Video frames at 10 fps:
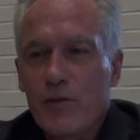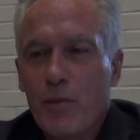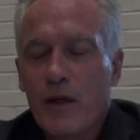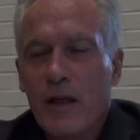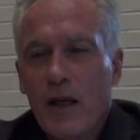
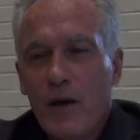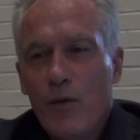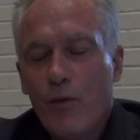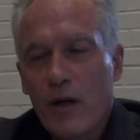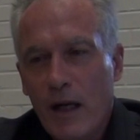But
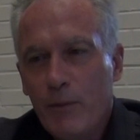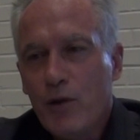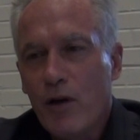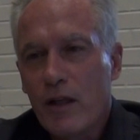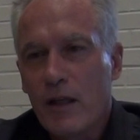what I'm
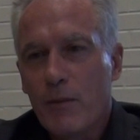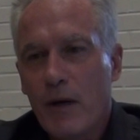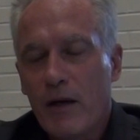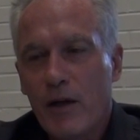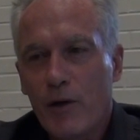talking
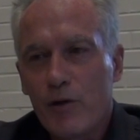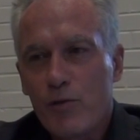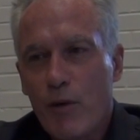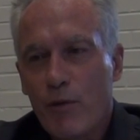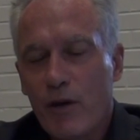about here is
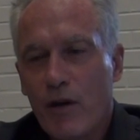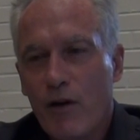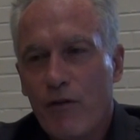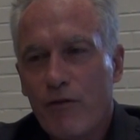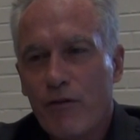when we
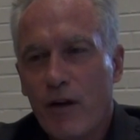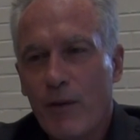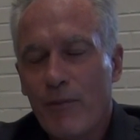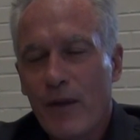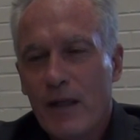go
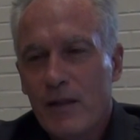from